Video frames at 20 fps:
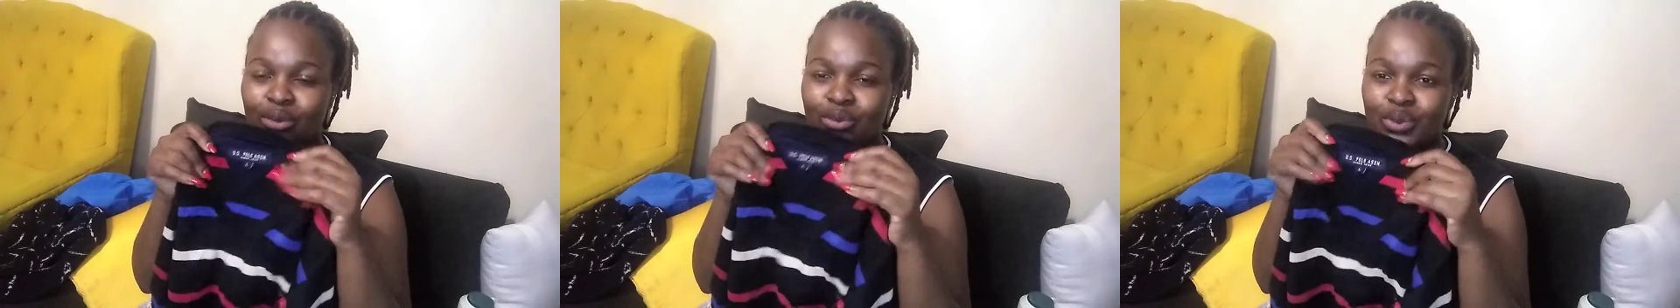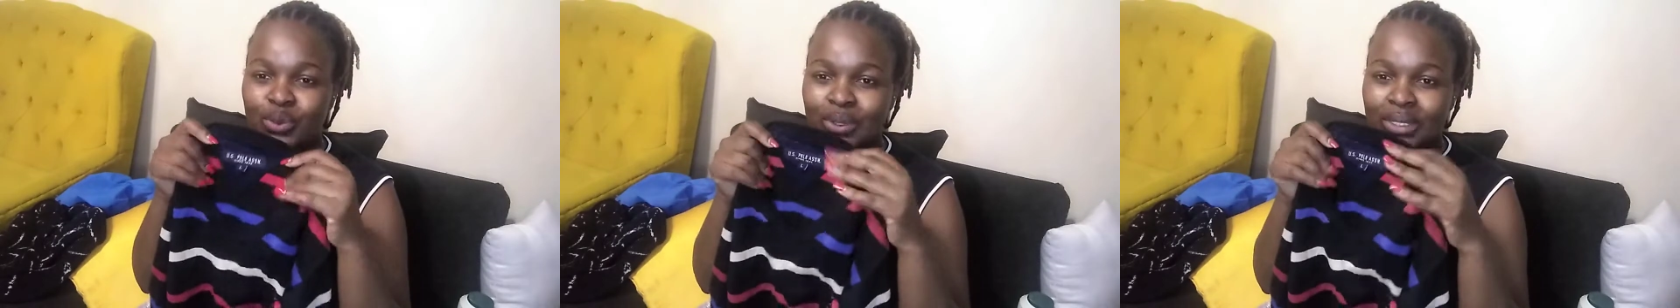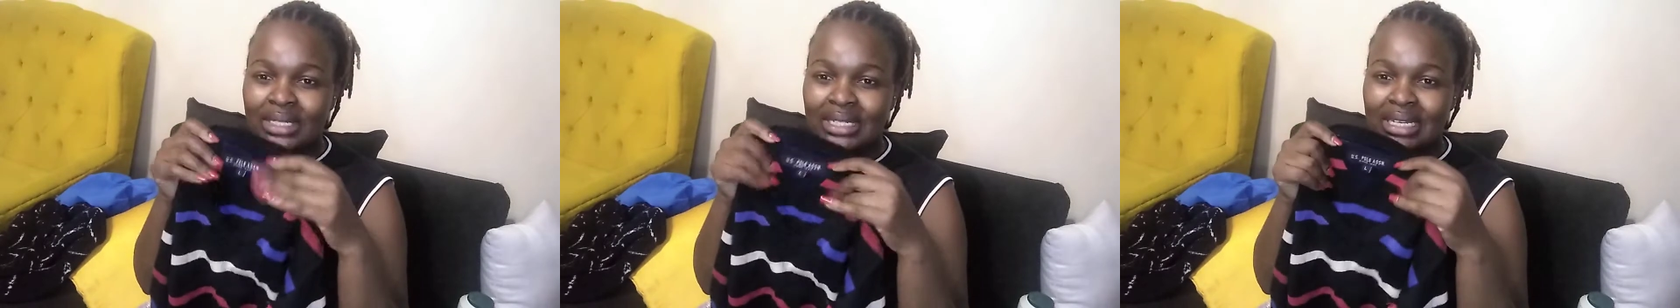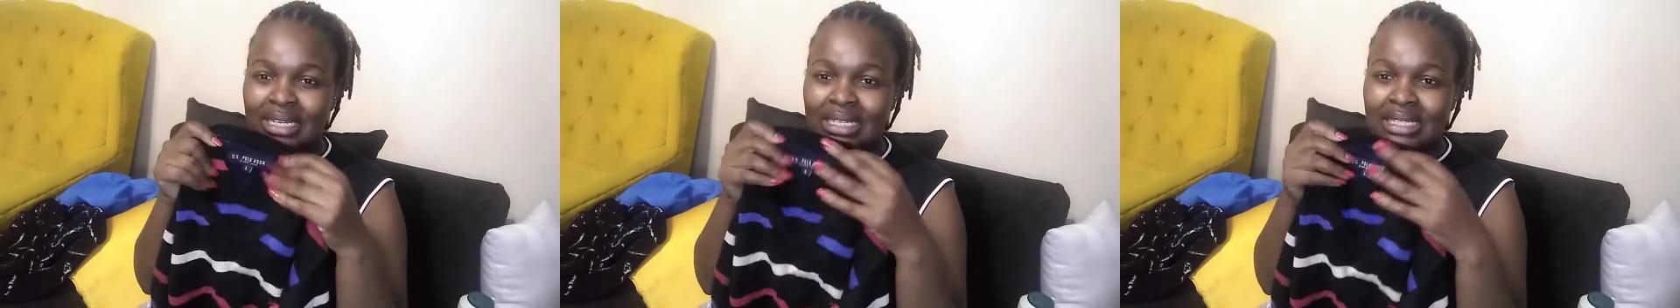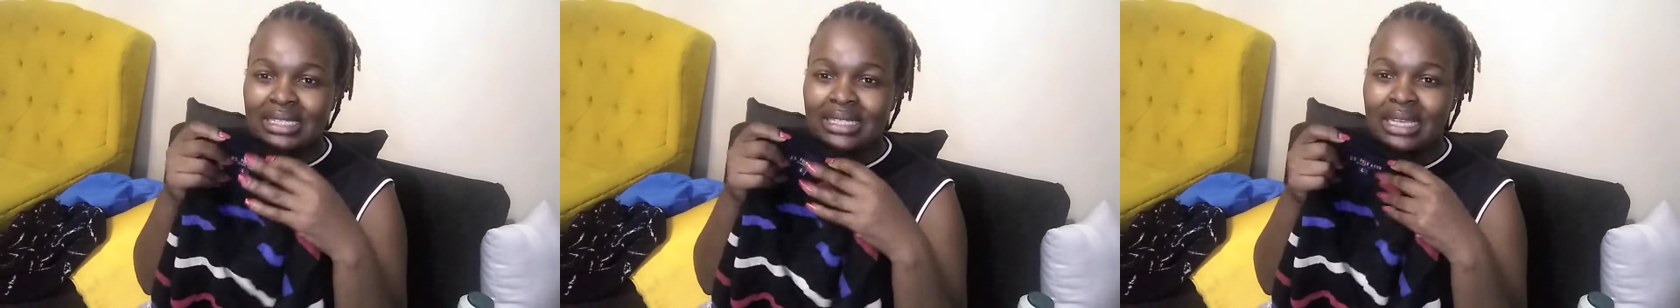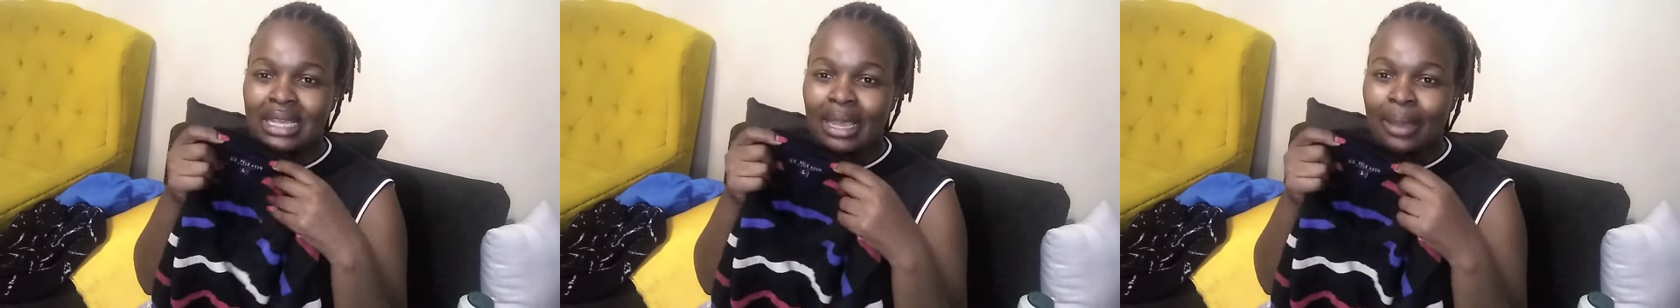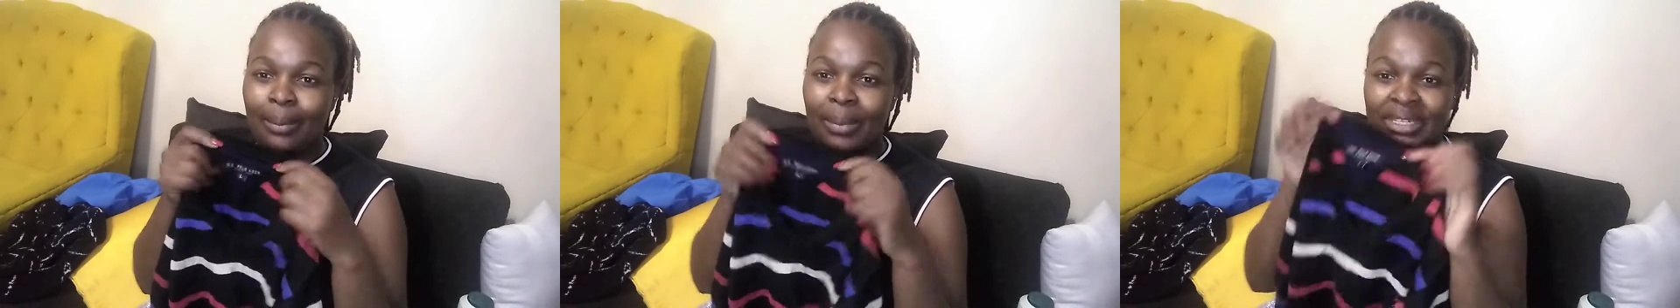of sweaters,
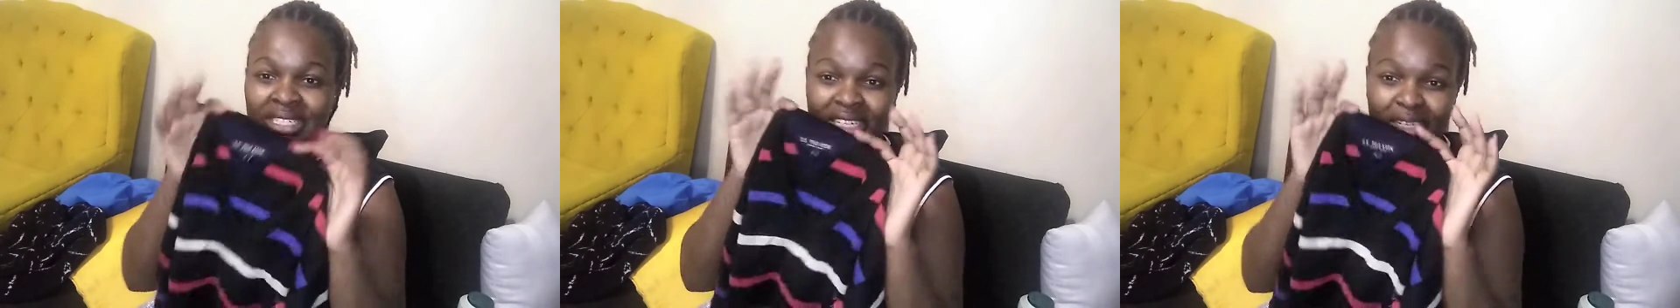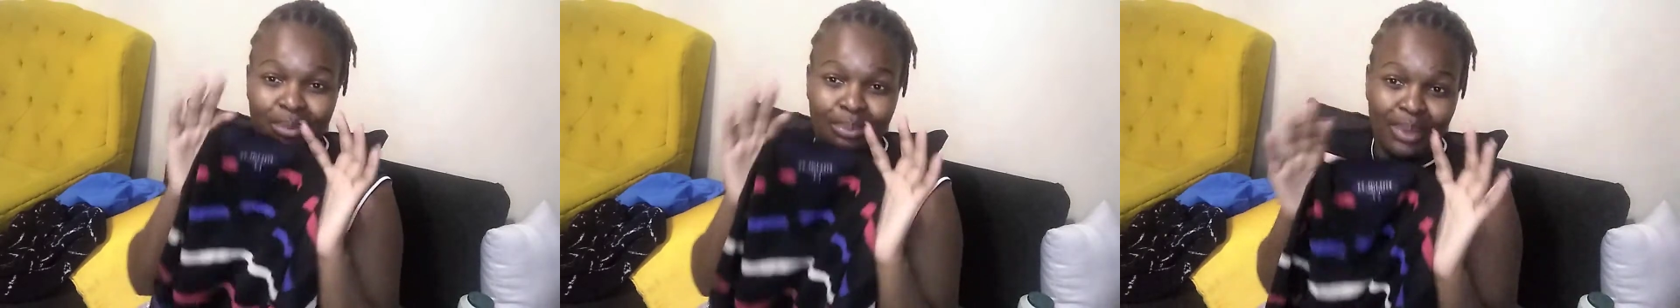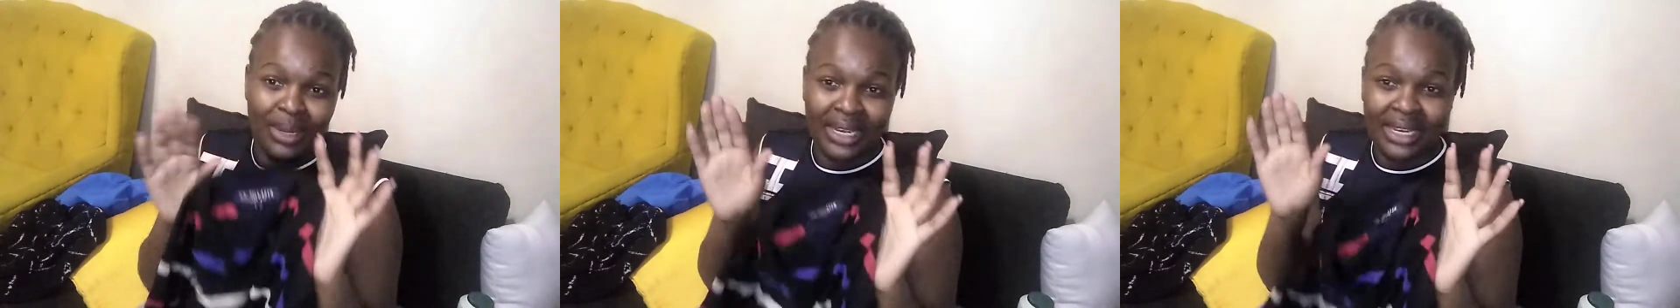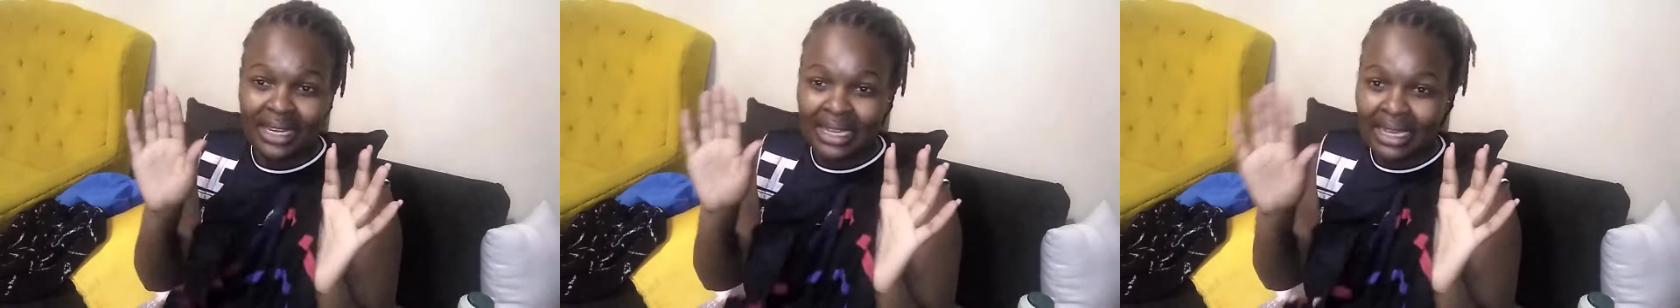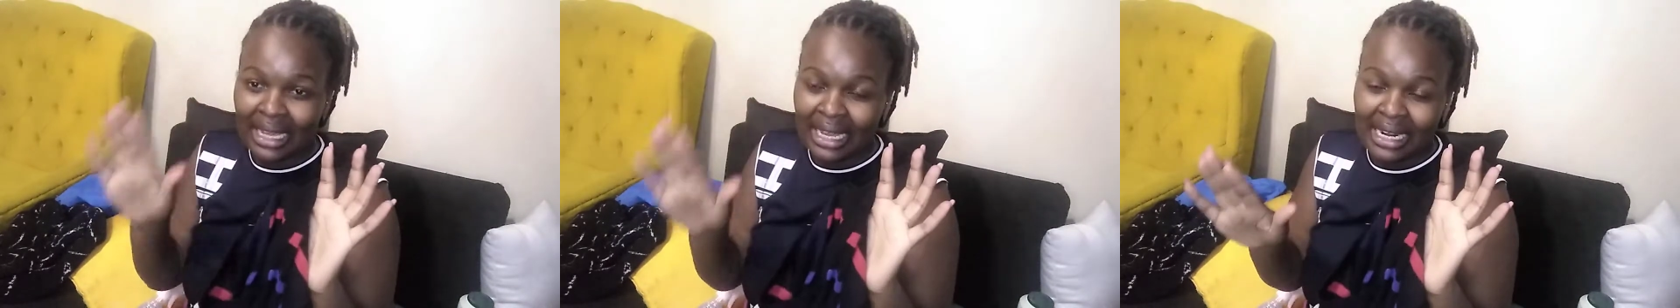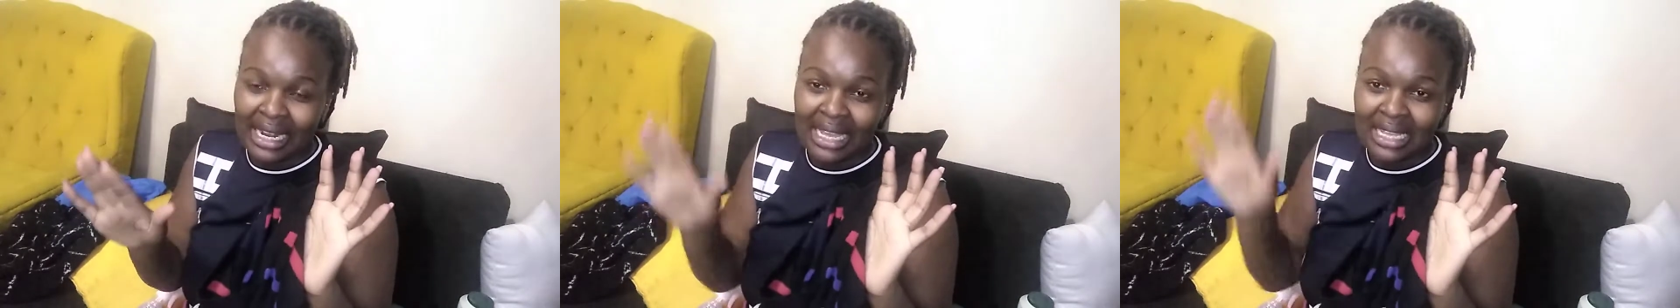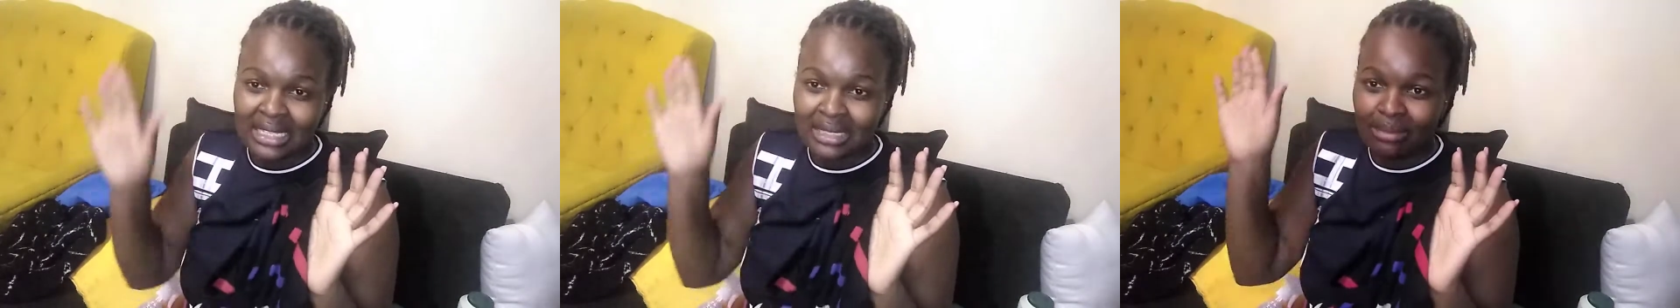but in plain
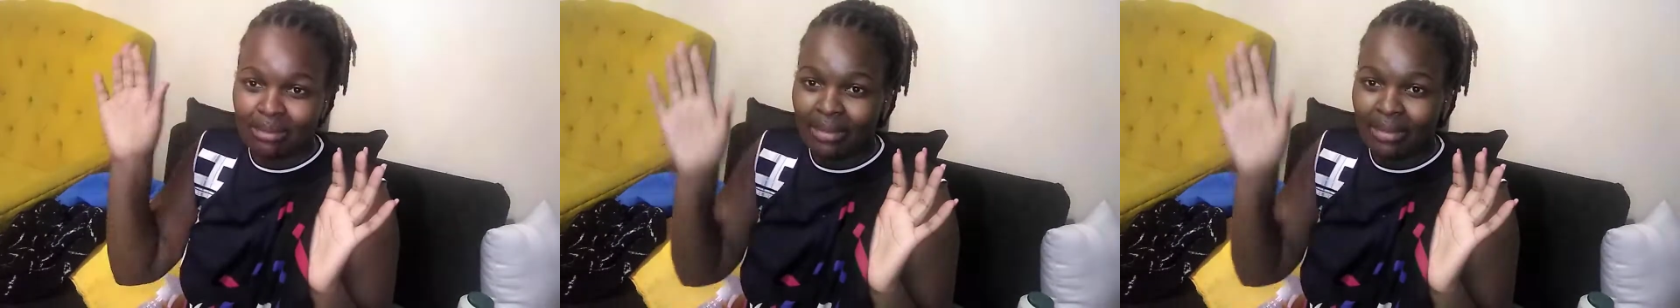colors.